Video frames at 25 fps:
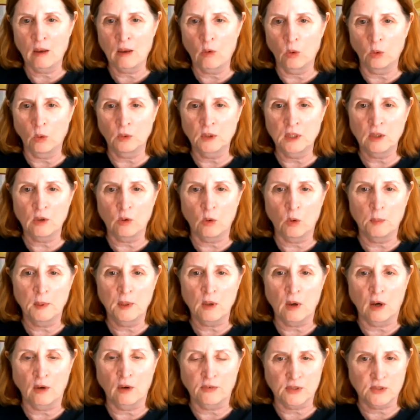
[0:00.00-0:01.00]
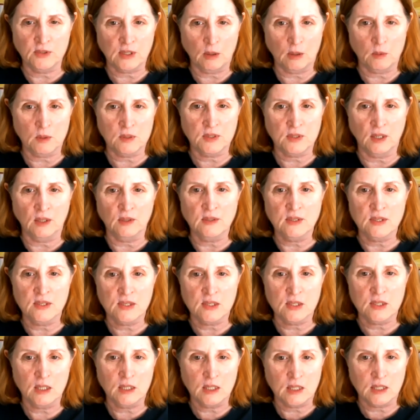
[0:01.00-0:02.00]
holding open office hours on
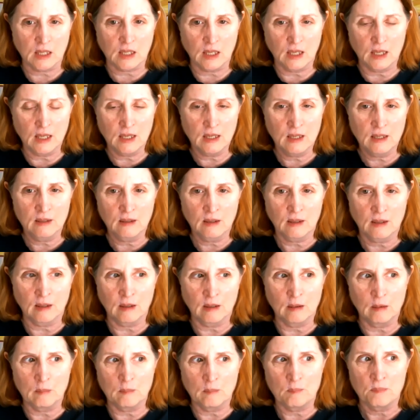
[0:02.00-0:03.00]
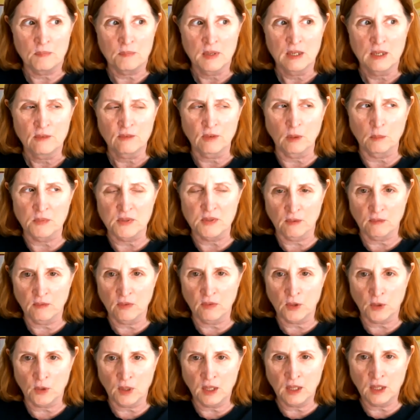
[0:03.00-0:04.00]
Sunday from
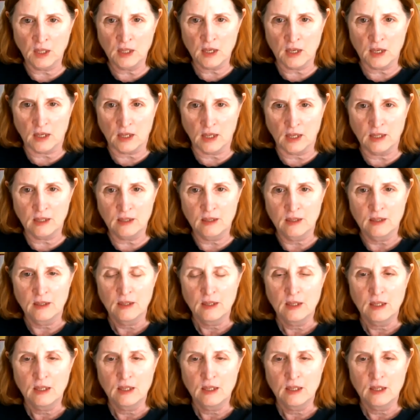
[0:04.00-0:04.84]
7:30 to 9.